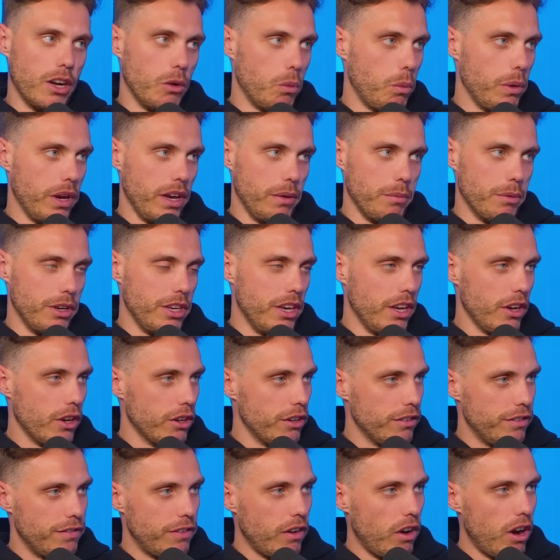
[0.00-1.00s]
to win when you got
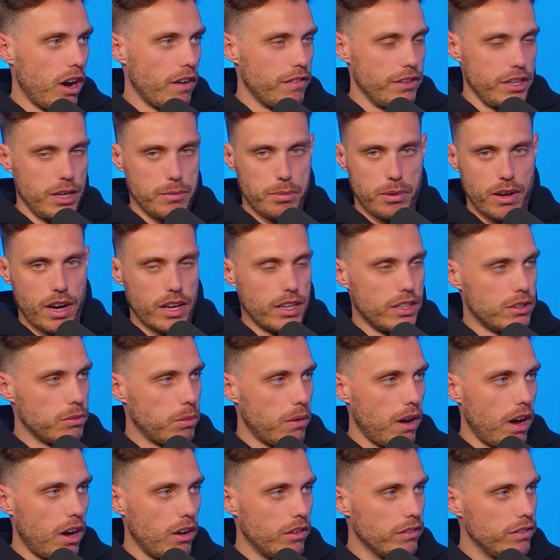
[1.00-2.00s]
a 5 and you're playing a
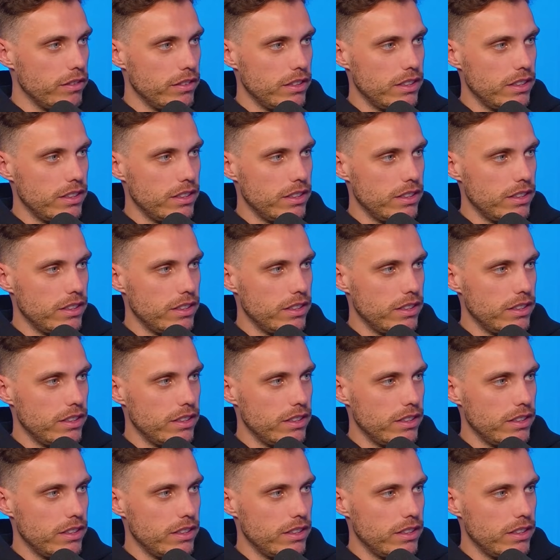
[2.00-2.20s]
12.